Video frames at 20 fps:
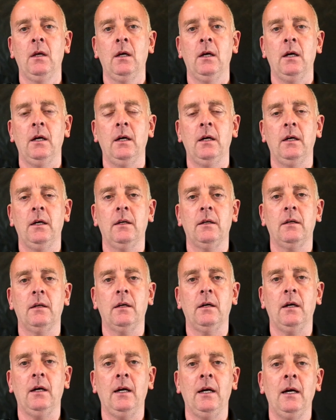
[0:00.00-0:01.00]
And
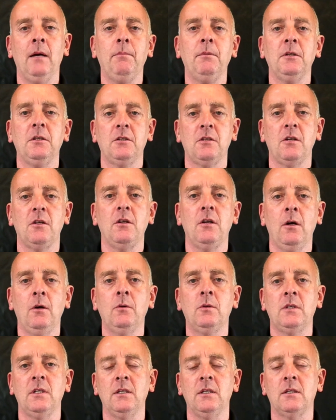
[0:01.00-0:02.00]
I happened to
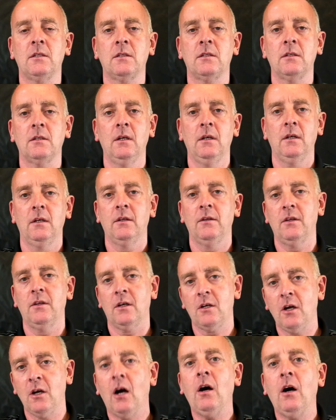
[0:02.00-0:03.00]
notice the
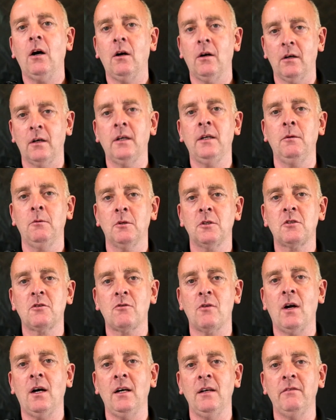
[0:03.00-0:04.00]
car he was
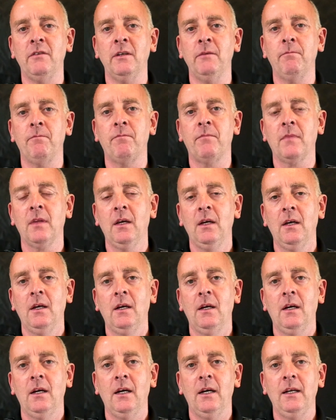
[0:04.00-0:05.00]
driving.
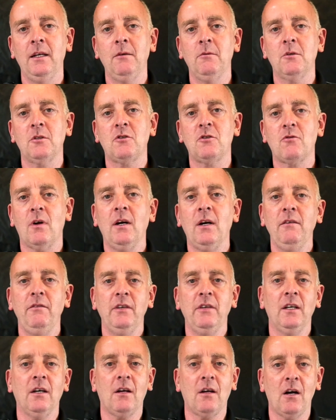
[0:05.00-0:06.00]
And he was
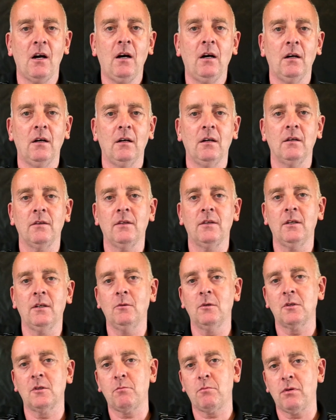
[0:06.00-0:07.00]
driving a car that
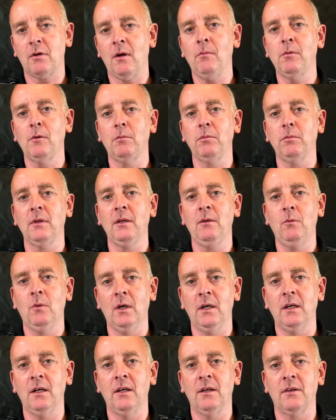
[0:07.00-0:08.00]
was probably
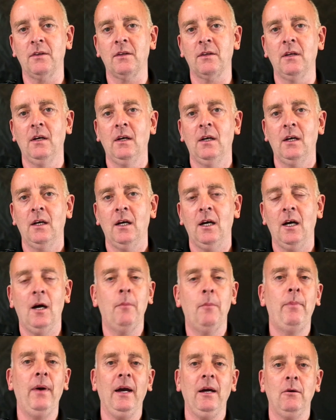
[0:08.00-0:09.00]
worth
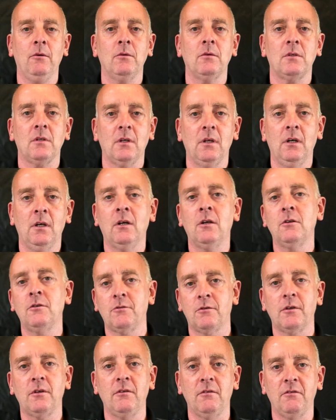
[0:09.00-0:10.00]
about
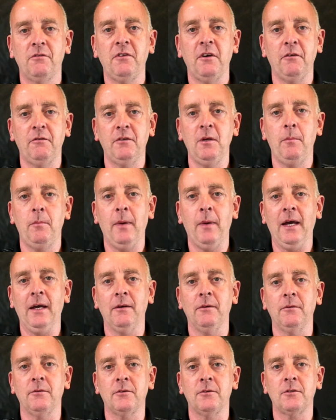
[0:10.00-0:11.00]
150
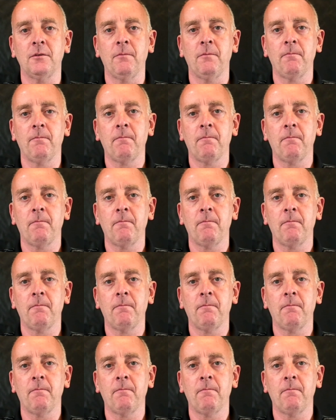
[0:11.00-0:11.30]
pounds.